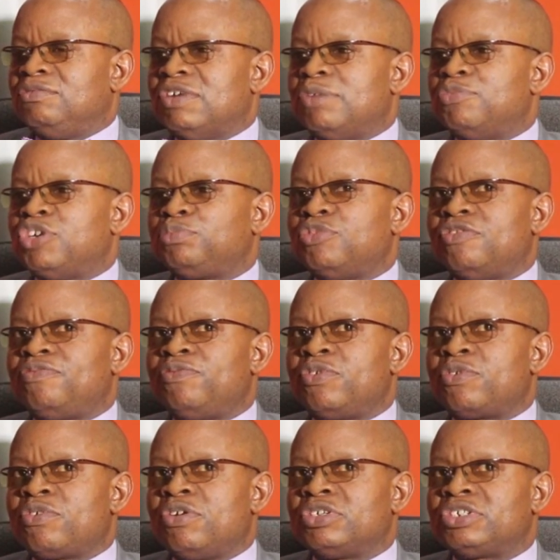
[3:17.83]
We are much more
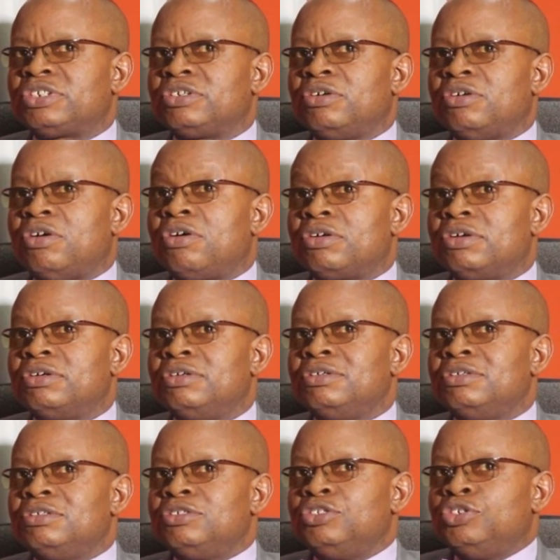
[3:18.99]
focused on
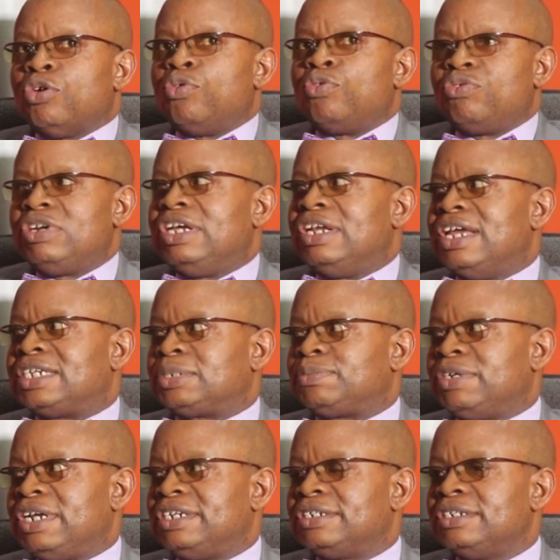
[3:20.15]
your own real
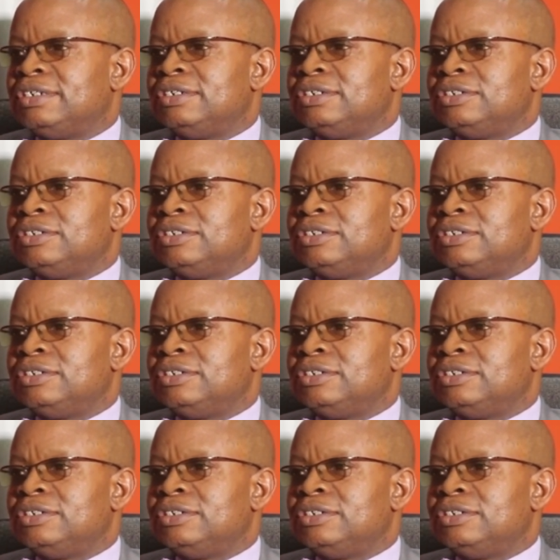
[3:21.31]
experience.